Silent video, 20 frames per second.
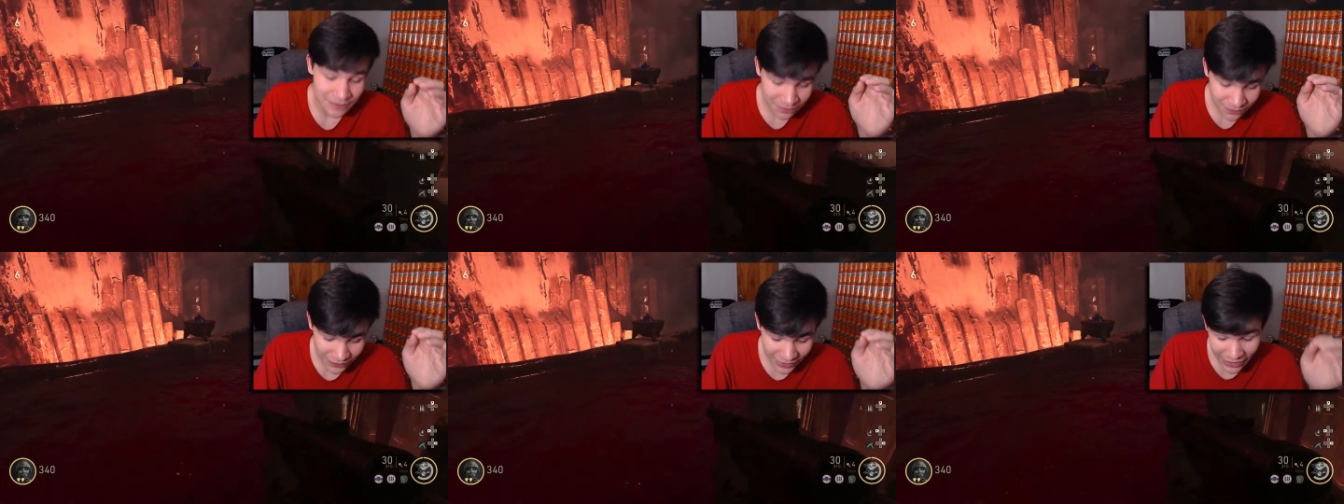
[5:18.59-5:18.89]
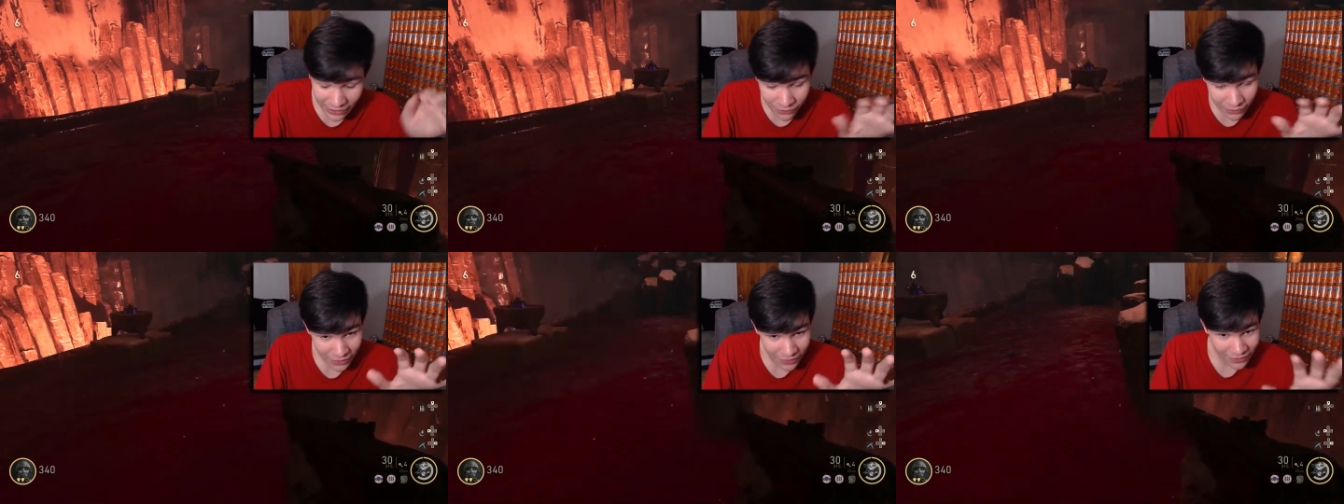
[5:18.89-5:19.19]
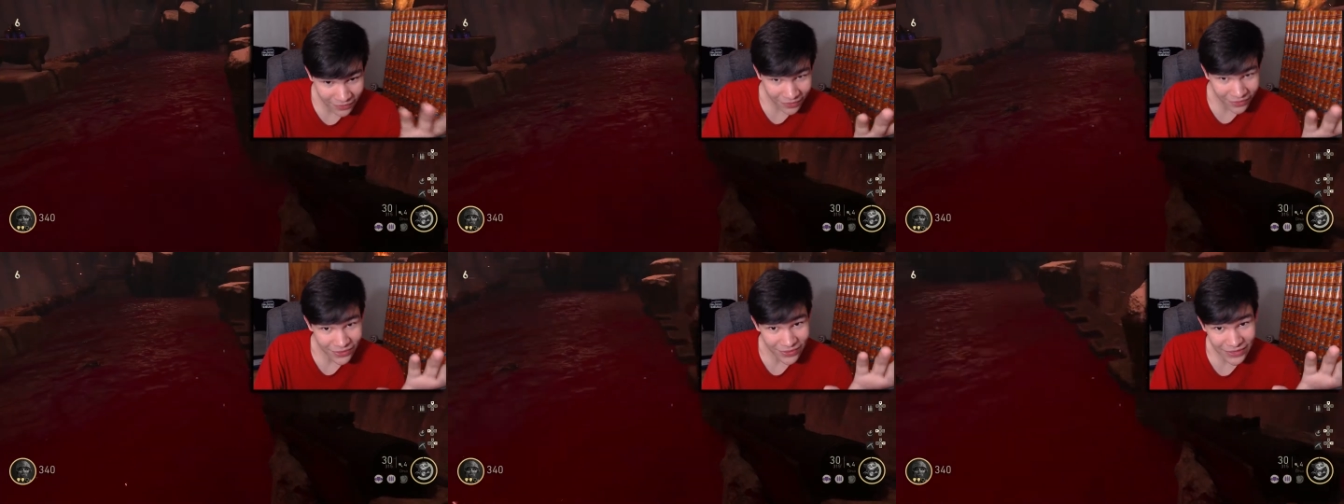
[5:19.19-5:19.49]
Now,
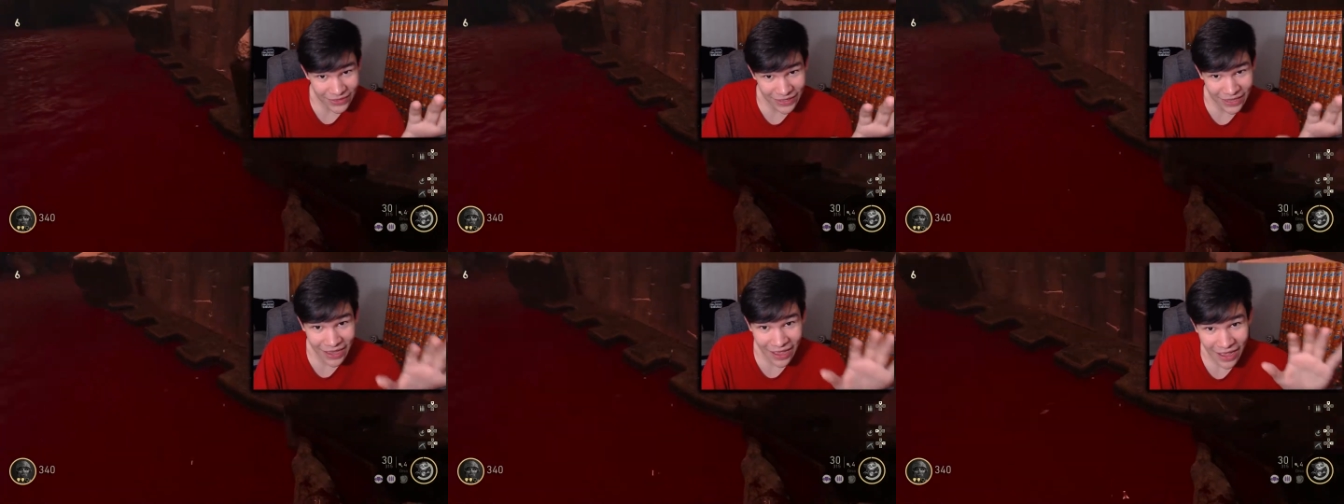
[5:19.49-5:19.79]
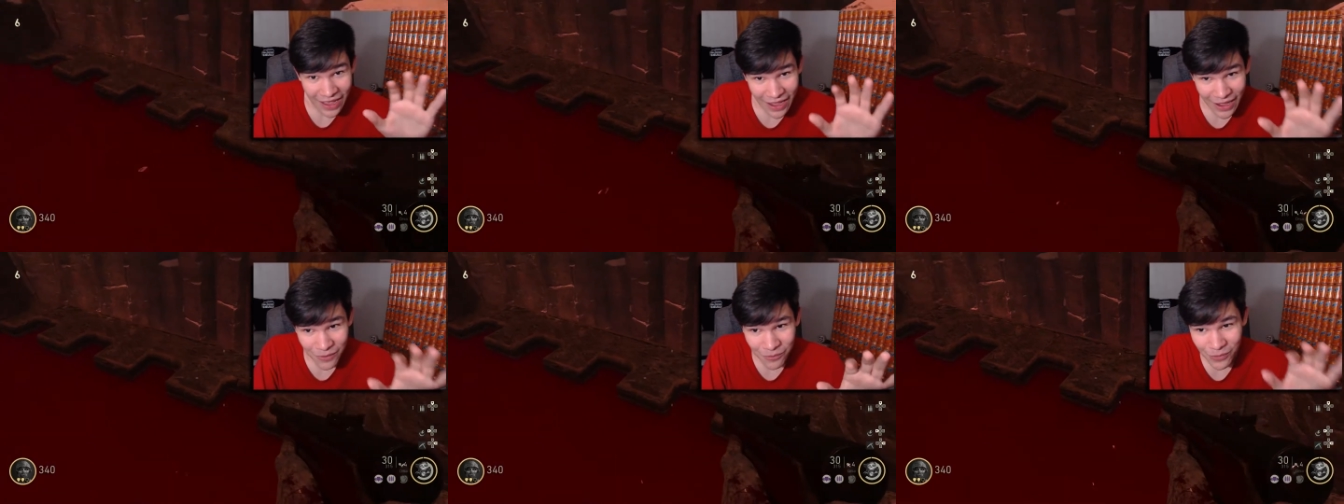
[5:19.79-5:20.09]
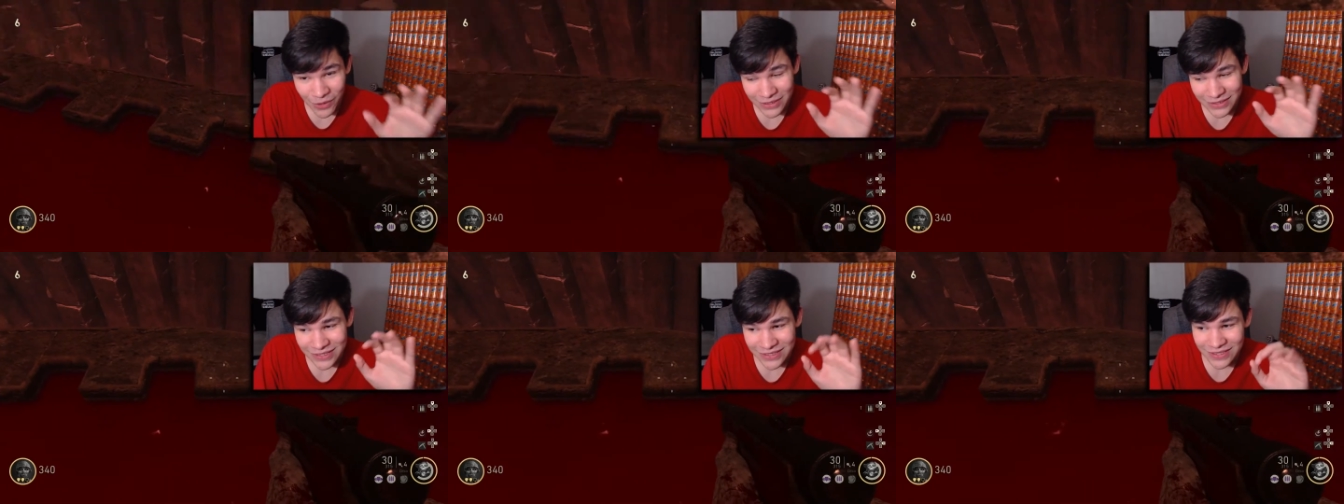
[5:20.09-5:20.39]
another thing I
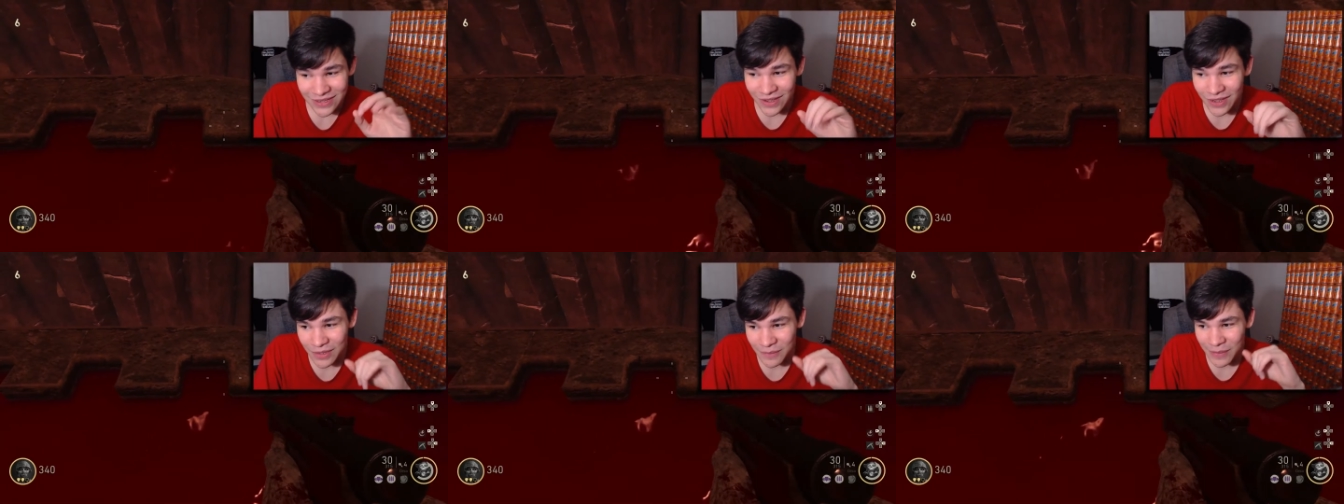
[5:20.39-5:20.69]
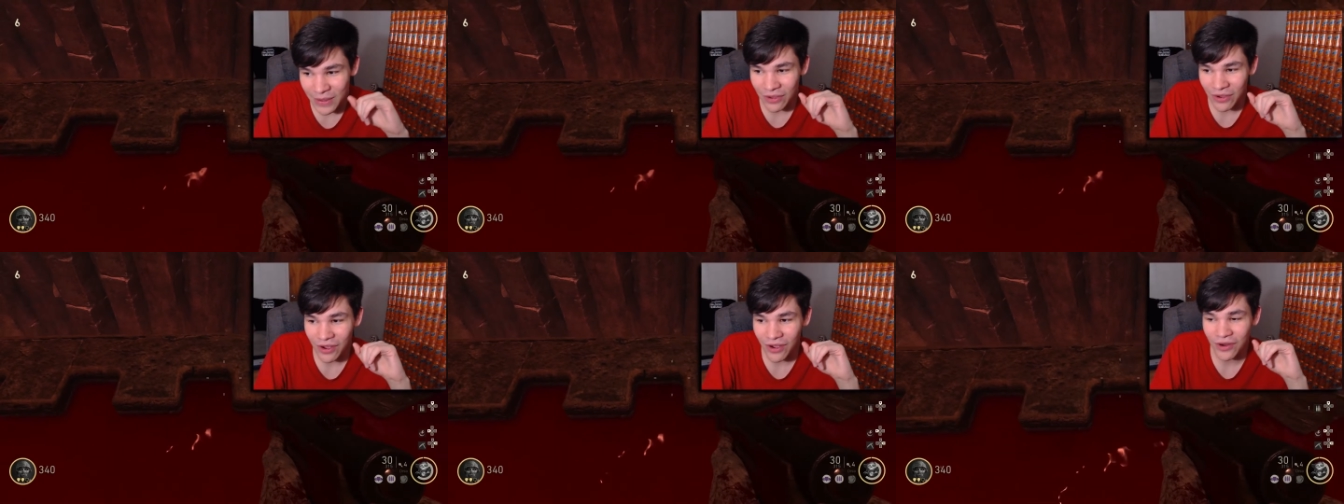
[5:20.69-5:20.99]
want to talk about